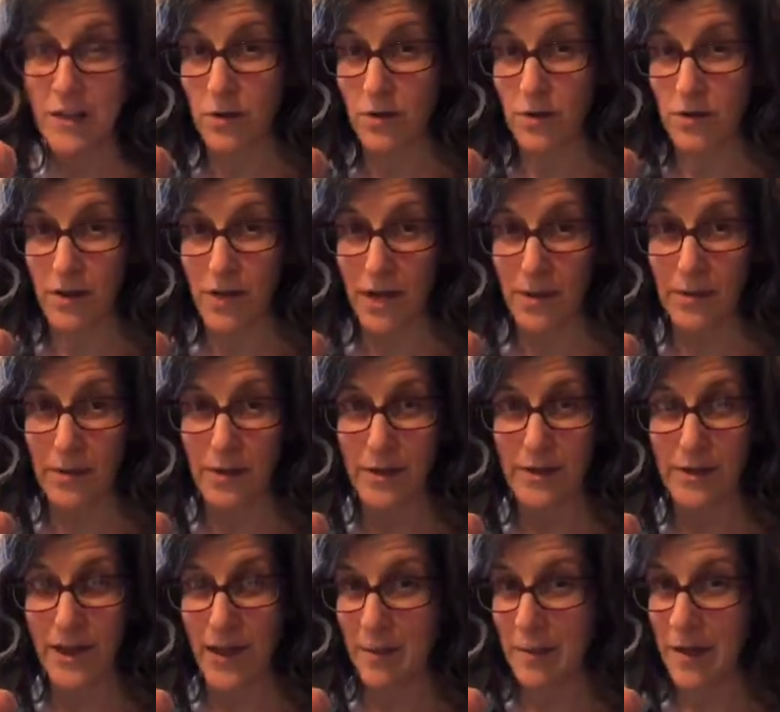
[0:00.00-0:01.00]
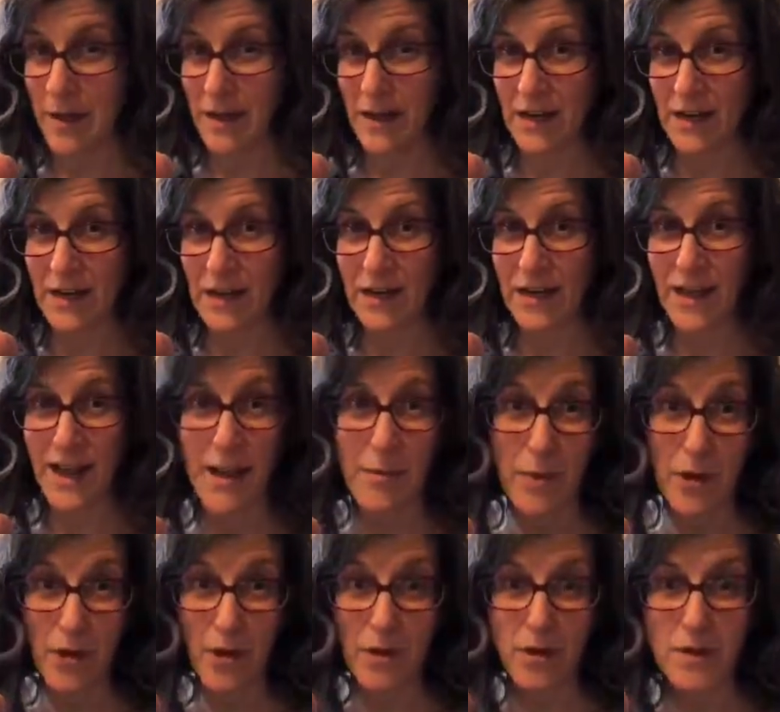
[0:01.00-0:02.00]
those contaminating
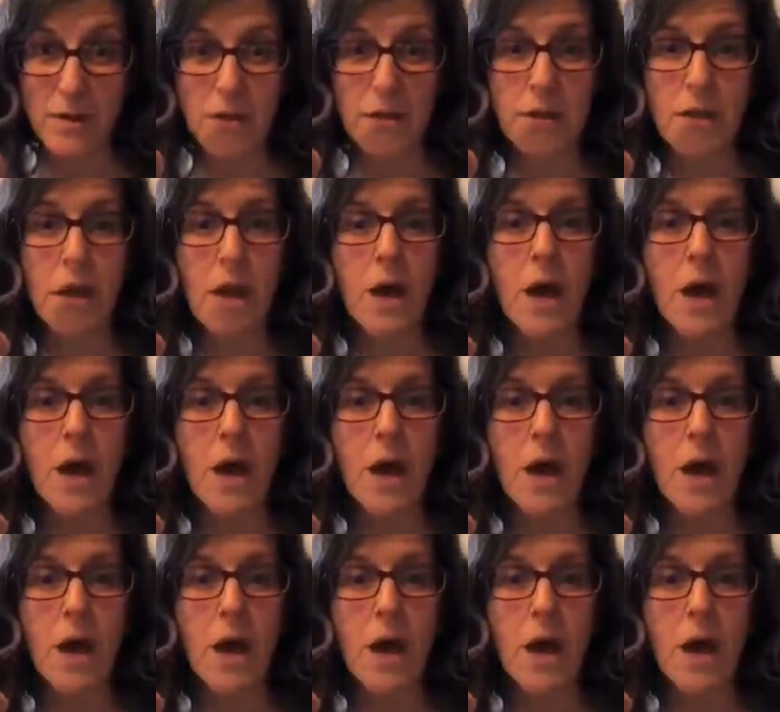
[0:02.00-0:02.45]
chemicals.